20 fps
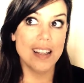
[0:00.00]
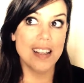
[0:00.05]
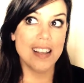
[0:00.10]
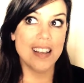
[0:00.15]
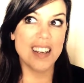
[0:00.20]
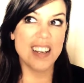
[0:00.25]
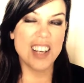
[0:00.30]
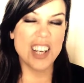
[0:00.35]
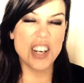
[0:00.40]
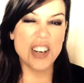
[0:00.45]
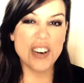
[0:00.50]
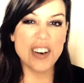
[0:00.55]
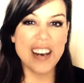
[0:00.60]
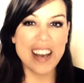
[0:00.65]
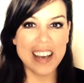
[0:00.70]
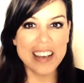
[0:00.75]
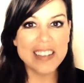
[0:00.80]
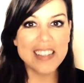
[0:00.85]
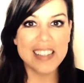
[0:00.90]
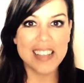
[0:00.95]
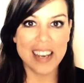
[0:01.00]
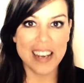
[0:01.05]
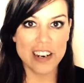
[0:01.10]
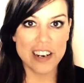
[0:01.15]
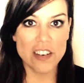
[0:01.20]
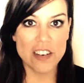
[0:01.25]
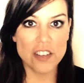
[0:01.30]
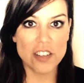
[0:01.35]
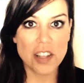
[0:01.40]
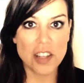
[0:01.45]
your
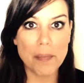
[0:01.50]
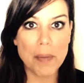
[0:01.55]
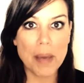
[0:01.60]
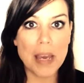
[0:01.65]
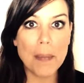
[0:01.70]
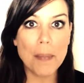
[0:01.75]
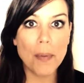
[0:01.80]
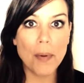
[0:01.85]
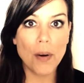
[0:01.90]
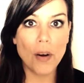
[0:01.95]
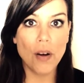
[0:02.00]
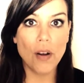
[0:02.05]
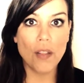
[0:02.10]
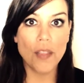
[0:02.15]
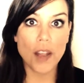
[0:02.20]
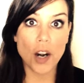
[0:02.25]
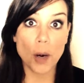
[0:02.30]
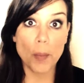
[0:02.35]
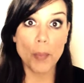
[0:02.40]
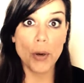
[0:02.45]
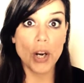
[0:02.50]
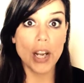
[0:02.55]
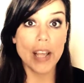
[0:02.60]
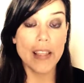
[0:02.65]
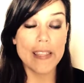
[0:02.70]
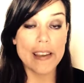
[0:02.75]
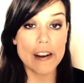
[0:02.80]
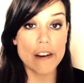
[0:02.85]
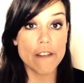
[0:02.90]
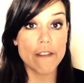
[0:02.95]
naysayers, the people that are
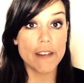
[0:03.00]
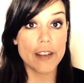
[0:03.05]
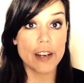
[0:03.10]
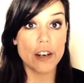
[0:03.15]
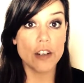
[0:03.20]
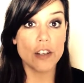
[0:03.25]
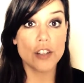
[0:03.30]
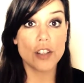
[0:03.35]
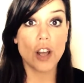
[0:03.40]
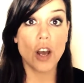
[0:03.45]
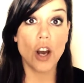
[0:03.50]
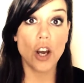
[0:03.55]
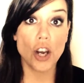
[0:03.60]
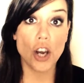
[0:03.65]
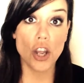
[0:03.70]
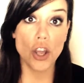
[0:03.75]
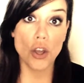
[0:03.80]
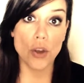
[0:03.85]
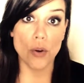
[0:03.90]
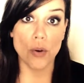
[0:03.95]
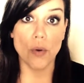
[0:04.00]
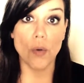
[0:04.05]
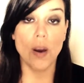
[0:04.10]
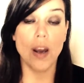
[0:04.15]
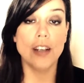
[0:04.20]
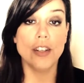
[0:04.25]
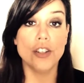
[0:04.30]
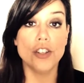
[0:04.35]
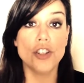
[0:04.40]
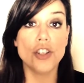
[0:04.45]
putting their fears on you,
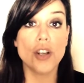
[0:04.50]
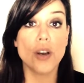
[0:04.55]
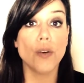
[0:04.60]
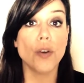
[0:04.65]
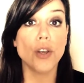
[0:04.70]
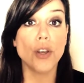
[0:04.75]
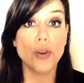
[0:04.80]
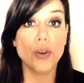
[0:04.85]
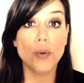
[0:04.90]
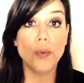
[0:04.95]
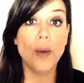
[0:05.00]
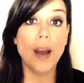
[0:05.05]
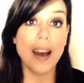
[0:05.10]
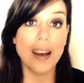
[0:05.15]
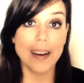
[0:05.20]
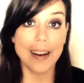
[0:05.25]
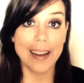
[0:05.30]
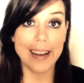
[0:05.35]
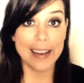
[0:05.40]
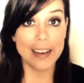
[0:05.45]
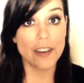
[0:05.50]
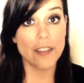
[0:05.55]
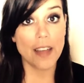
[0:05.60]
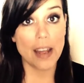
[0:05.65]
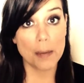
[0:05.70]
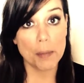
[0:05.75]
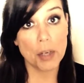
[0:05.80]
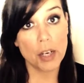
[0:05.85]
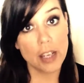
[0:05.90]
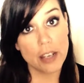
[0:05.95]
and show you how to handle
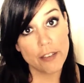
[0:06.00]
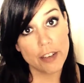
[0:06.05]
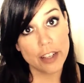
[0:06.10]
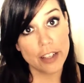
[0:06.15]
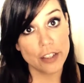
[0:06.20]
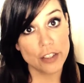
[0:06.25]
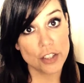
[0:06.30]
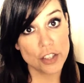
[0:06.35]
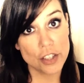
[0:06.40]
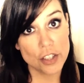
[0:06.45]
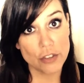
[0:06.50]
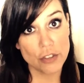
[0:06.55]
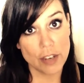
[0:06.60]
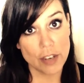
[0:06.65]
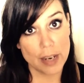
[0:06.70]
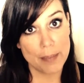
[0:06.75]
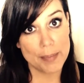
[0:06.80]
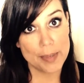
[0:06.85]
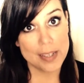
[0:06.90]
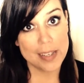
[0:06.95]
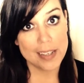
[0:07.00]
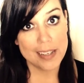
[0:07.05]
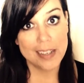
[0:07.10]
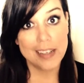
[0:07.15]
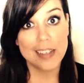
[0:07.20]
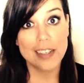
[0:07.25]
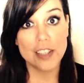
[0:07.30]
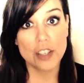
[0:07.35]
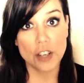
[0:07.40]
that. I'm going to give you a little script, so